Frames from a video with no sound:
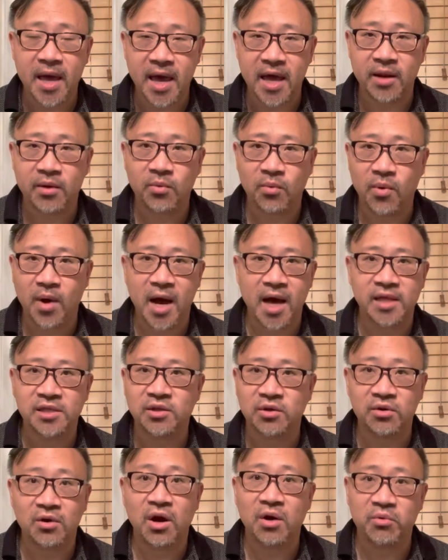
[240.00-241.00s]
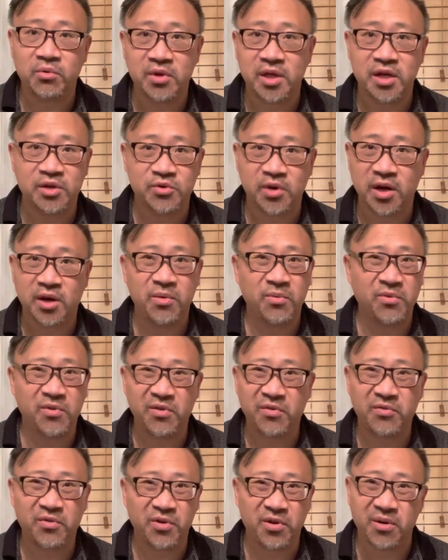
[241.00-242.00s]
end wines are not really drinkable
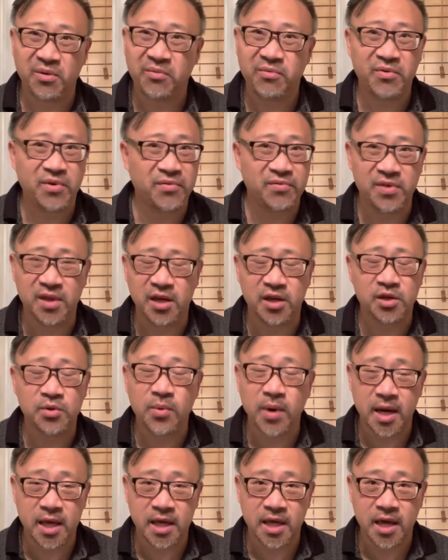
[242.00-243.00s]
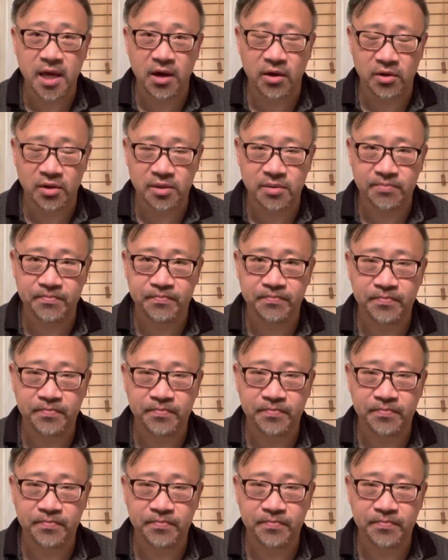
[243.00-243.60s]
for 15, 20 years.